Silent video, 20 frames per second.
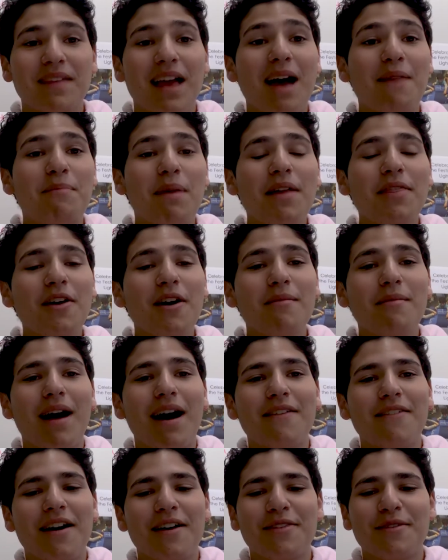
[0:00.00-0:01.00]
At Beth Am,
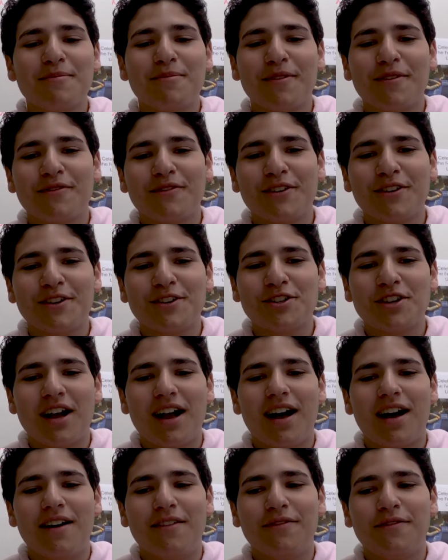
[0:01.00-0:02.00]
I've had the privilege
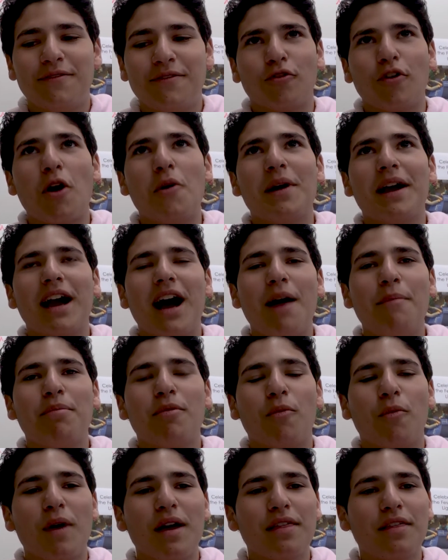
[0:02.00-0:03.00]
of growing up
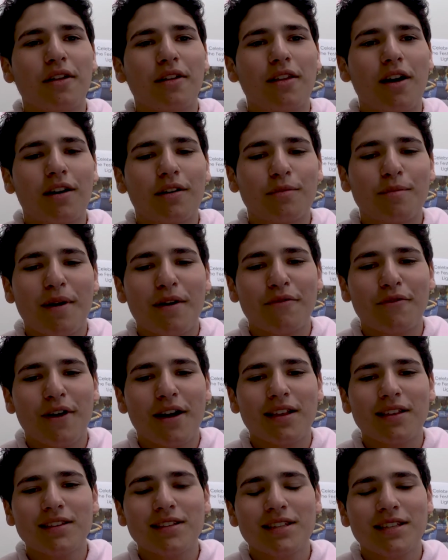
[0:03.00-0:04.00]
with a lot of my
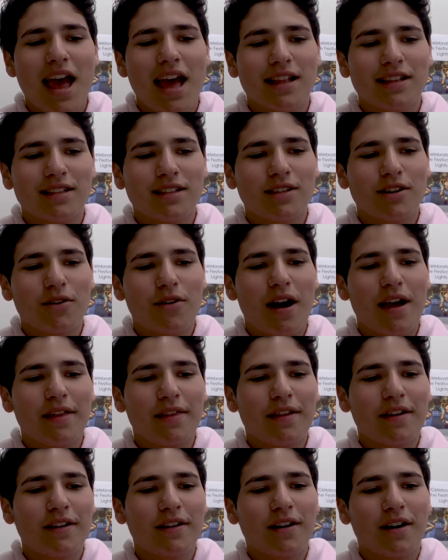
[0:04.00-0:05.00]
friends, and so I
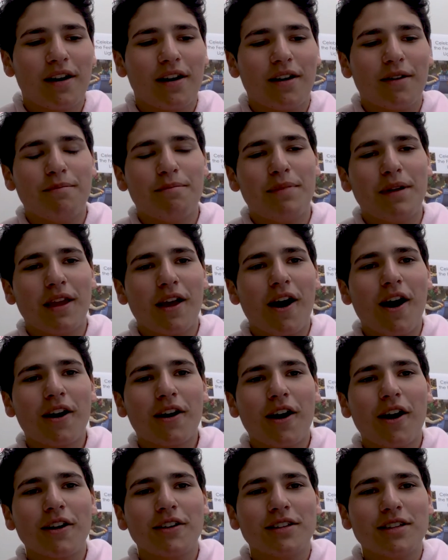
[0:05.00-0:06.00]
think
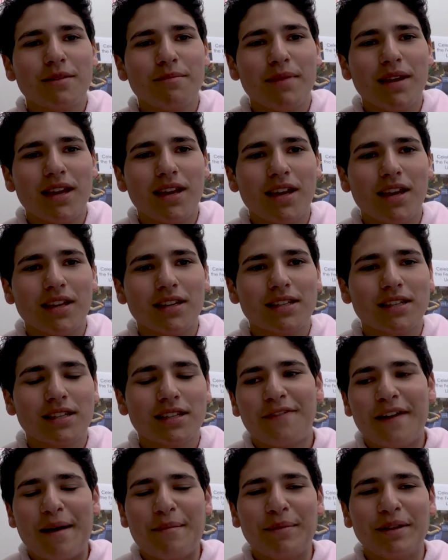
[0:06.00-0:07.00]
biyachad to me is
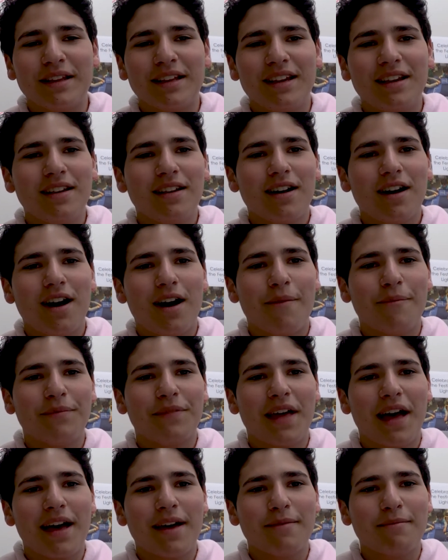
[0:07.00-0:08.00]
family,
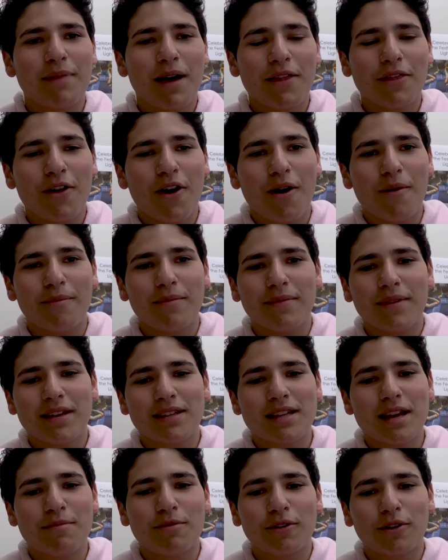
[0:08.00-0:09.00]
that Beth Am
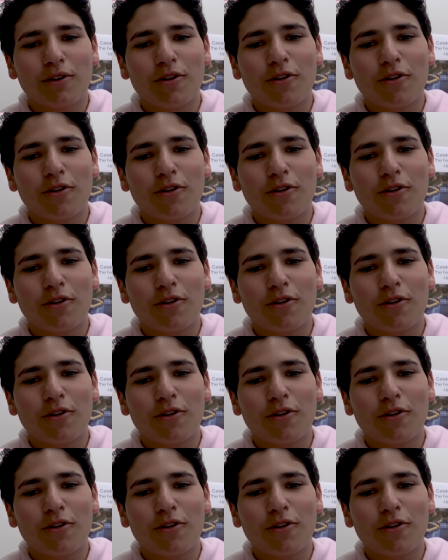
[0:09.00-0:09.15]
is able to